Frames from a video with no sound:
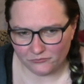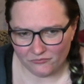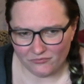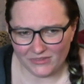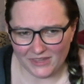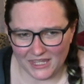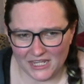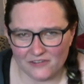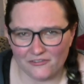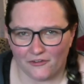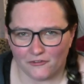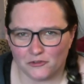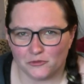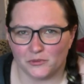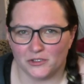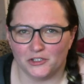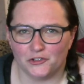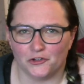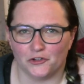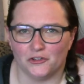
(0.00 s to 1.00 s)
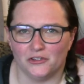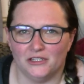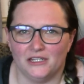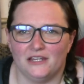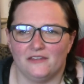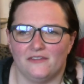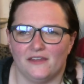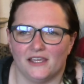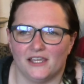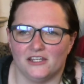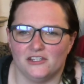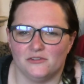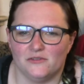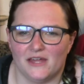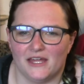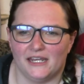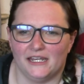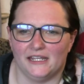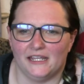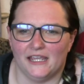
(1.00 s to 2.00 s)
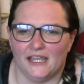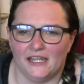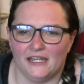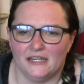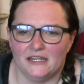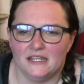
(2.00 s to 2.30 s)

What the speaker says: And if I have to recurl anything, I do that again.